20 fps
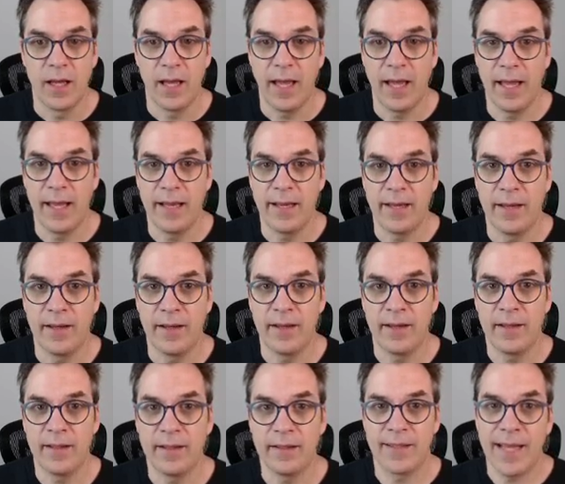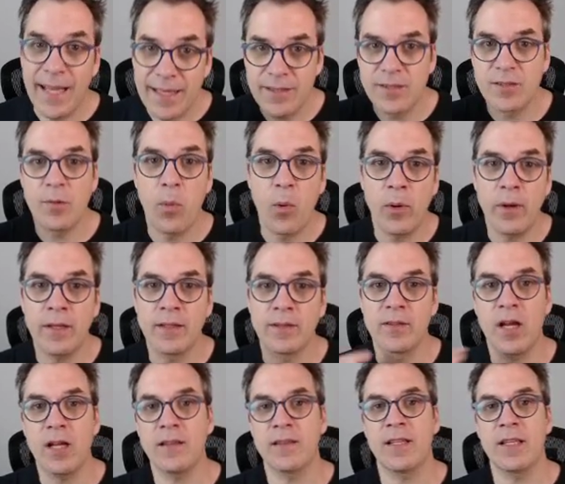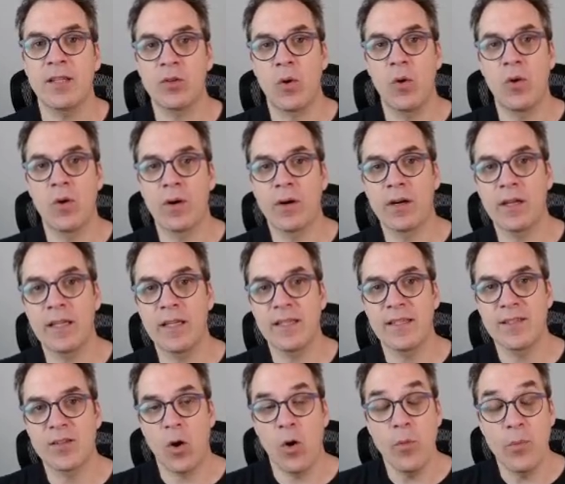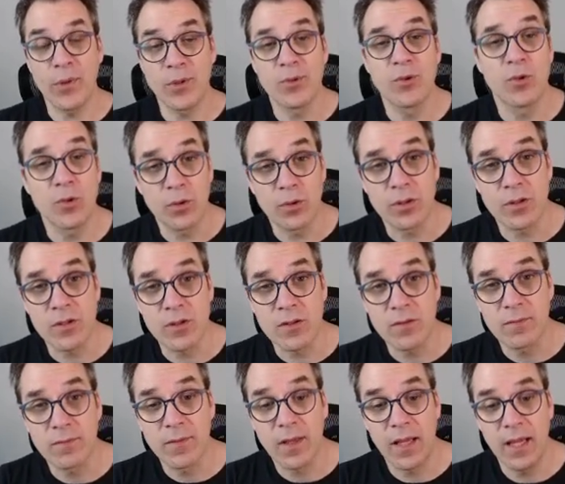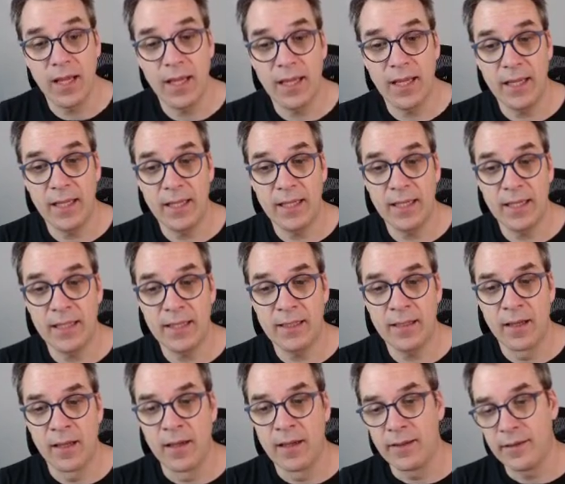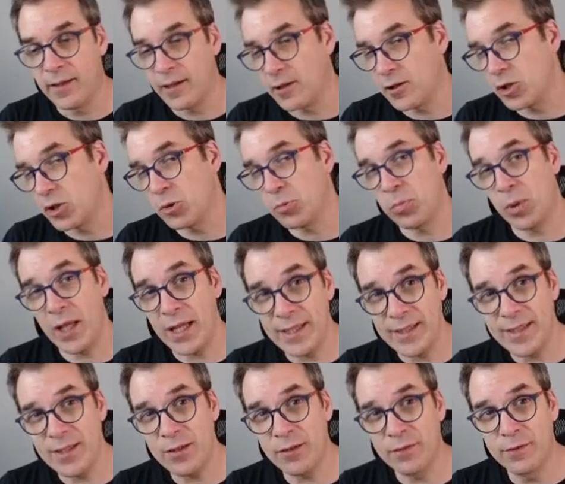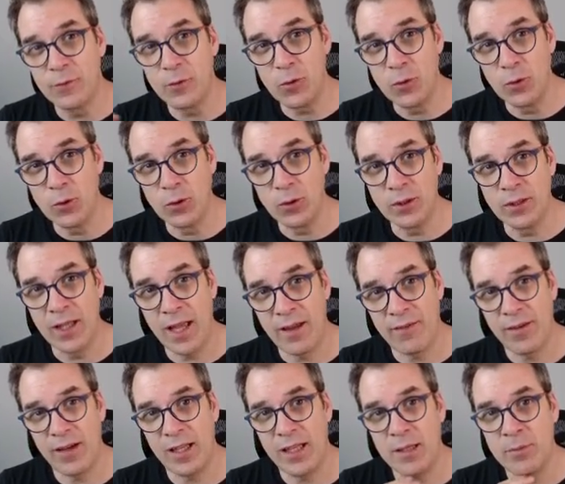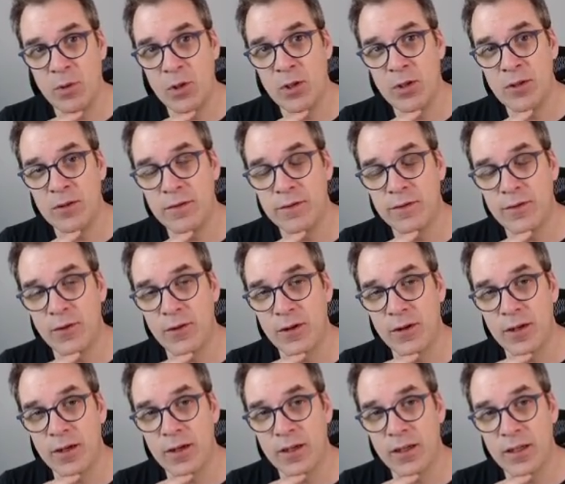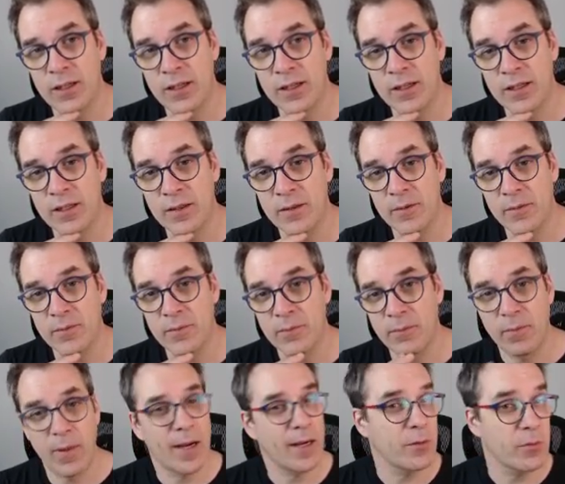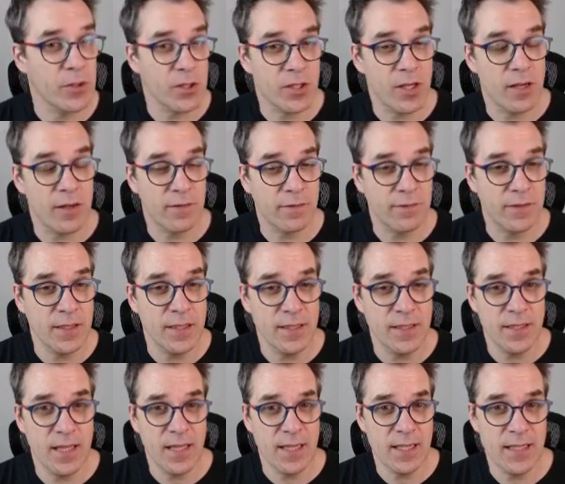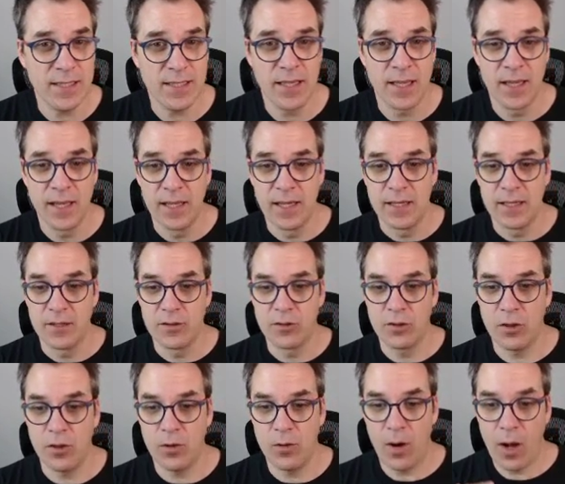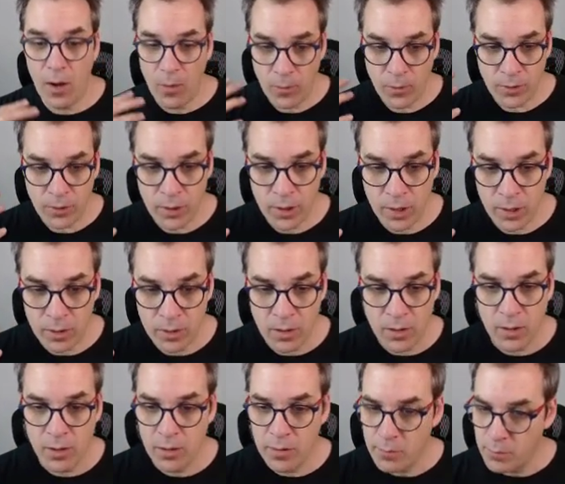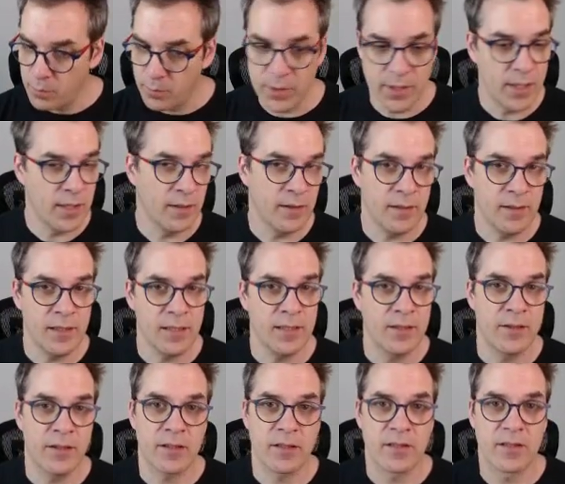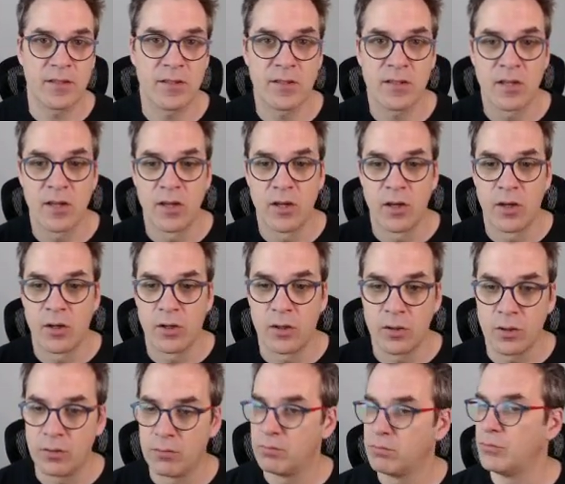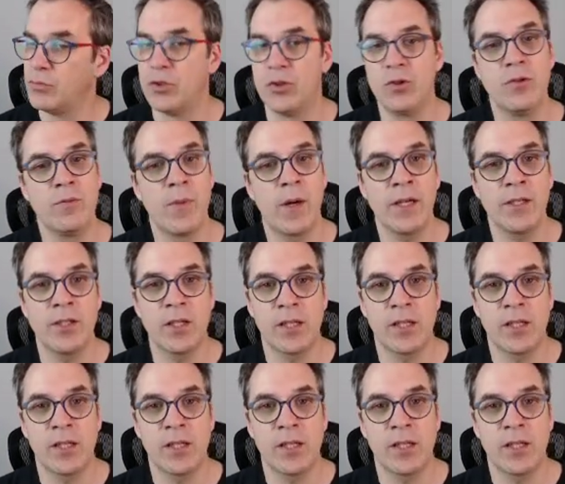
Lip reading: And that's the point. .NET Core is open source. And there's plenty of tools available for Microsoft these days. So I want to be in the Linux, do my